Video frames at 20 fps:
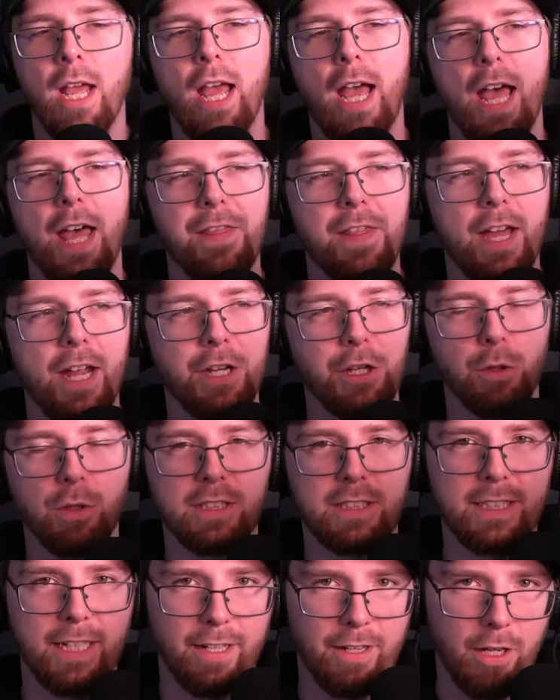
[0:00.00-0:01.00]
and then you would
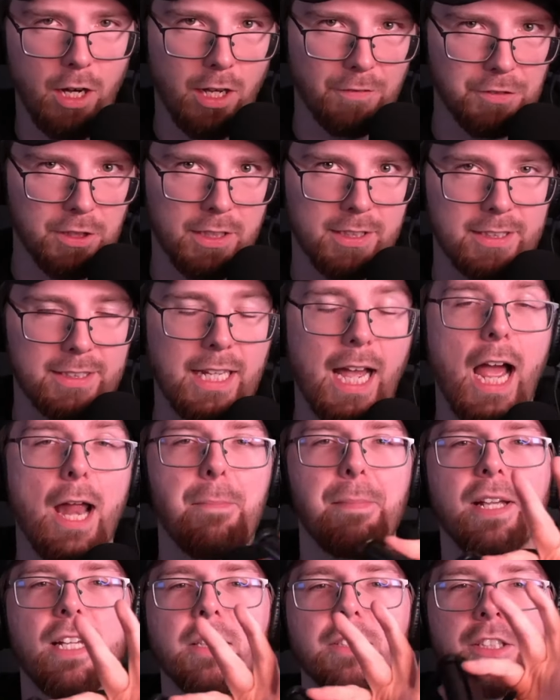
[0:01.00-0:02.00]
set it off to the side
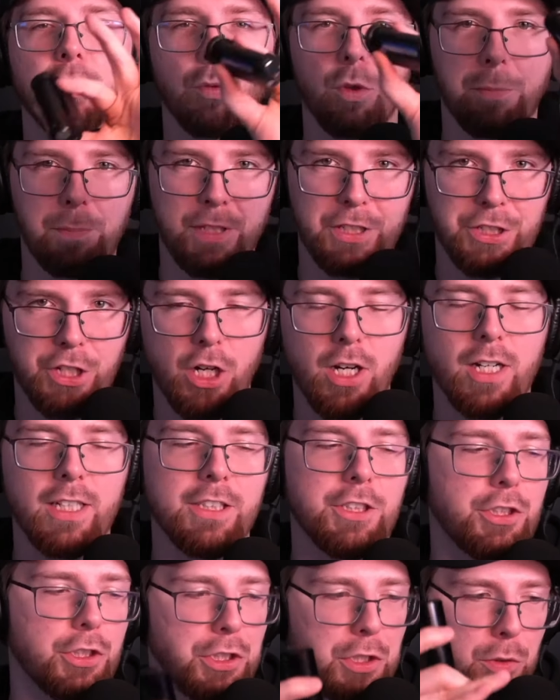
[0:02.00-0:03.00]
because it would be dirty,
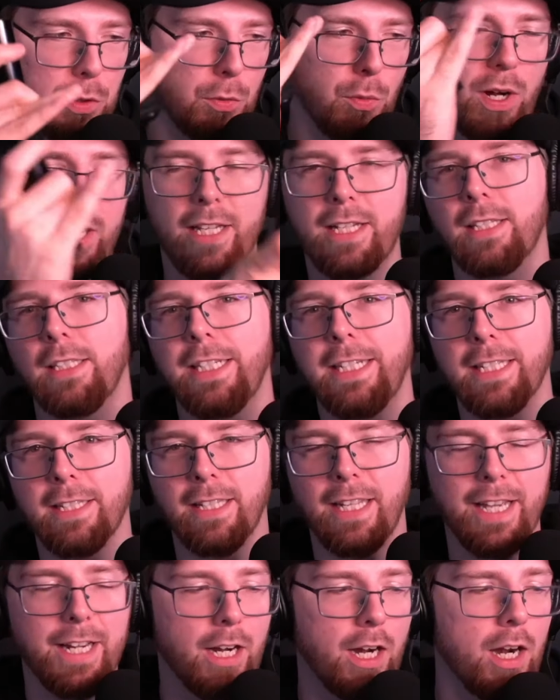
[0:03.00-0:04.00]
so you would want to clean it
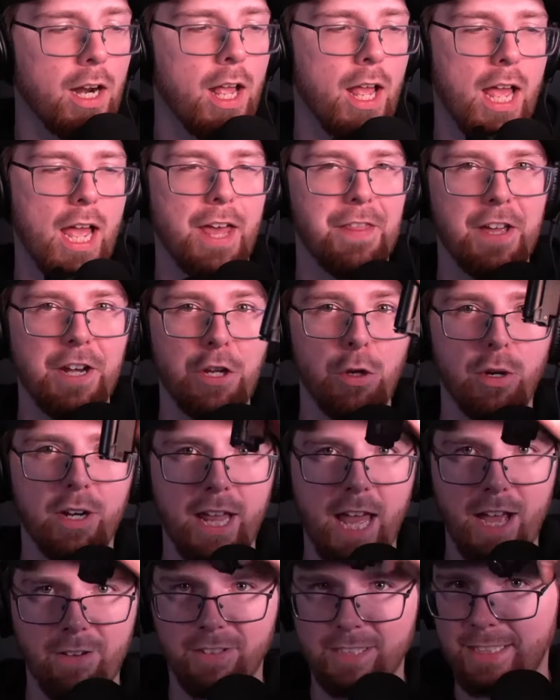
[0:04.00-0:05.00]
later, and then you would
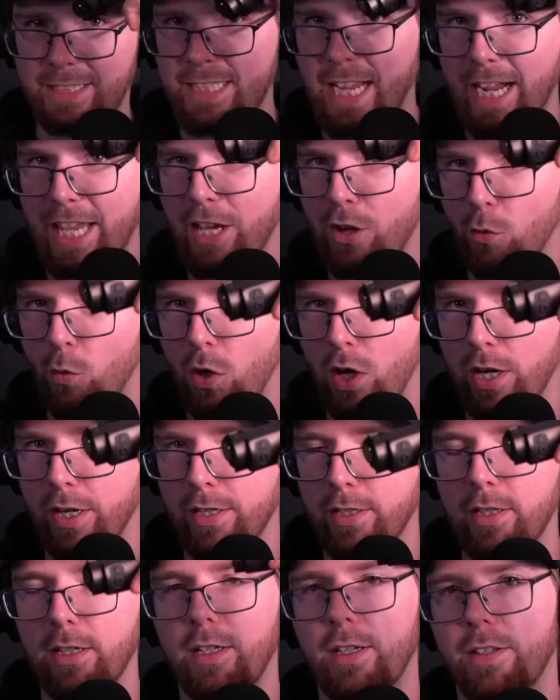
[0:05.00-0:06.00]
have a second
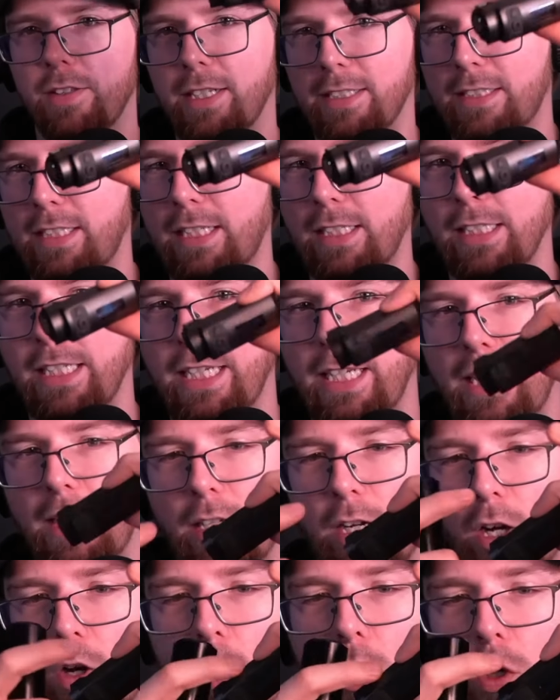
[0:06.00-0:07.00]
one that's clean, a
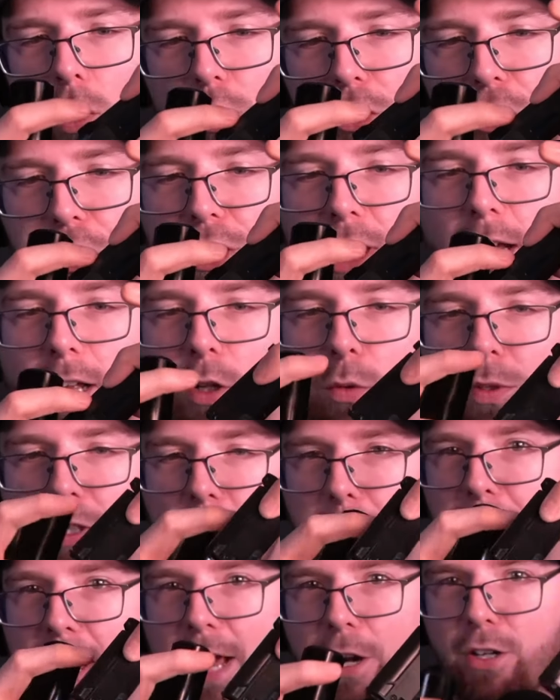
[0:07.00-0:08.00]
whole shell with the
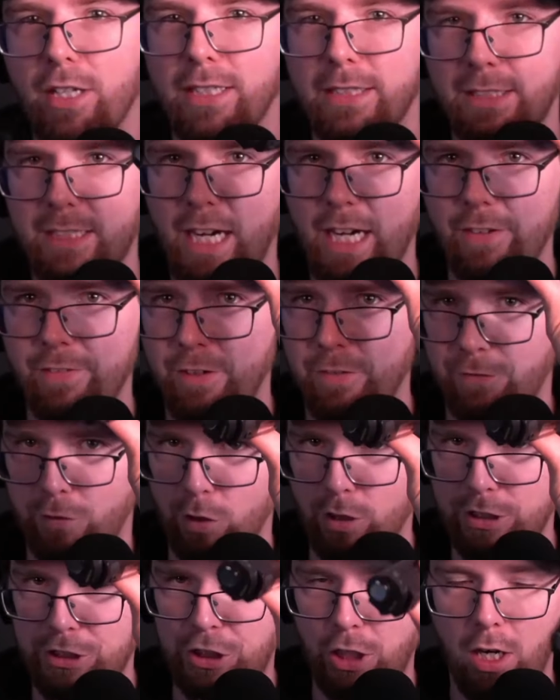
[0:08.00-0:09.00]
battery inside of it
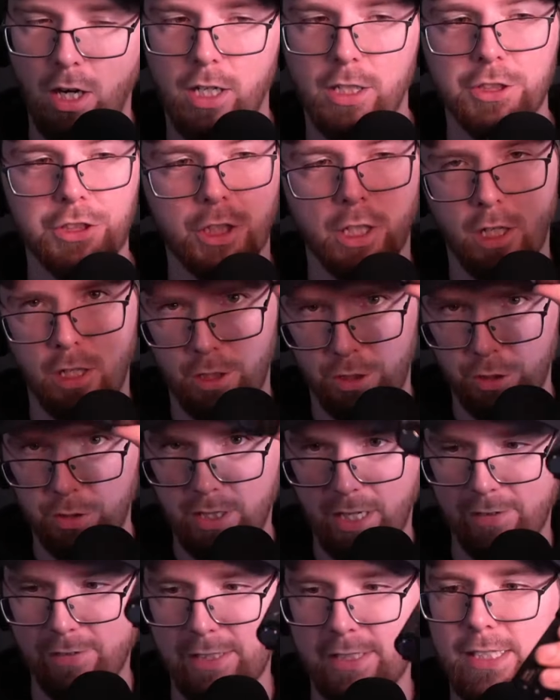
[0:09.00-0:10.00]
fully charged. You would
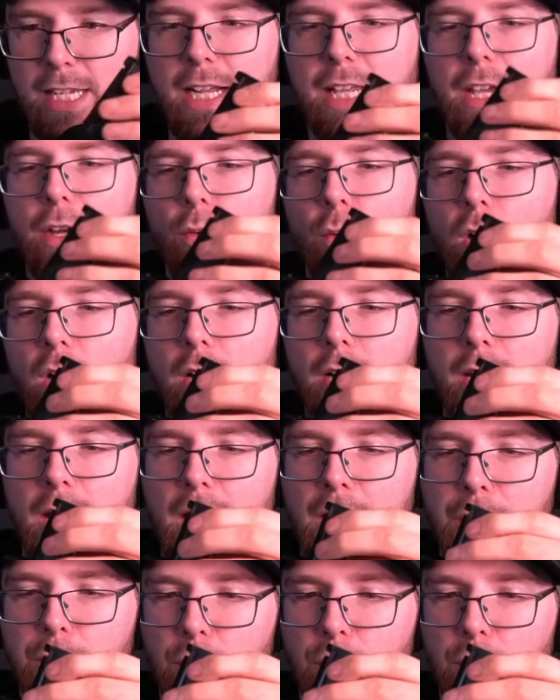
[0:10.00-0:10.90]
have a second one, and you